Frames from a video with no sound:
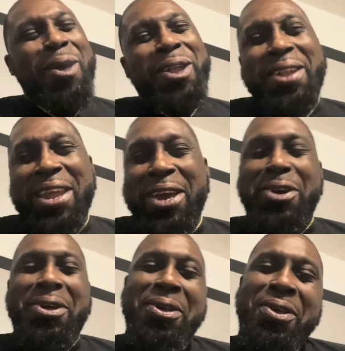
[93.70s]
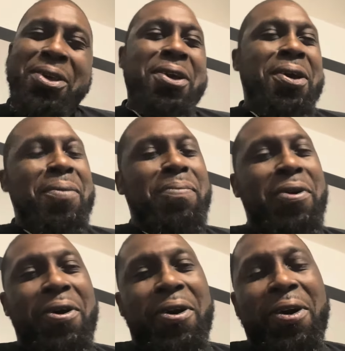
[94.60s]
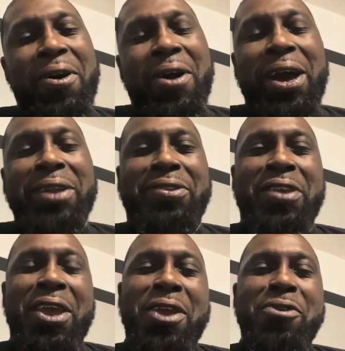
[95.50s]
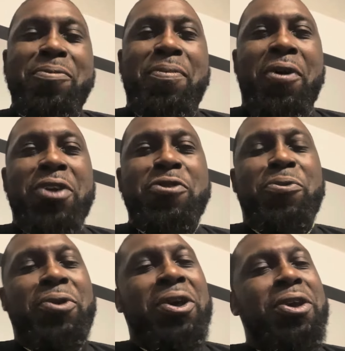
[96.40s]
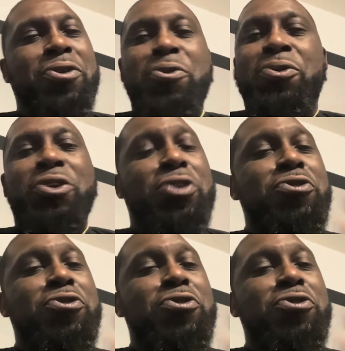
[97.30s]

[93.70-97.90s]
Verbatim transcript: Nigga, boy, I tell you, boy, you, you, you, you